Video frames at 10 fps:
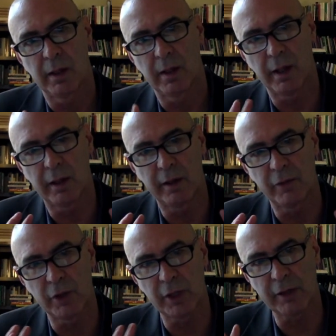if
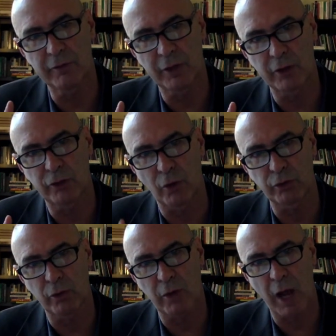you think of the
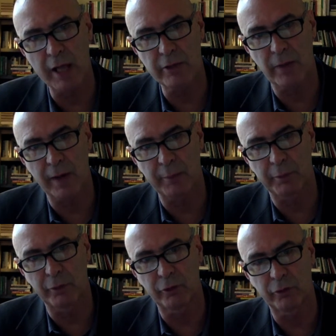social contract
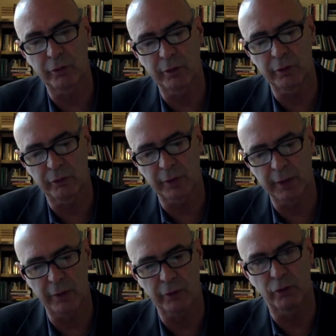position, you see
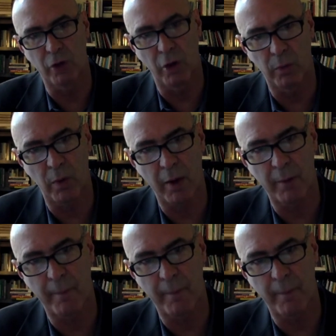there's no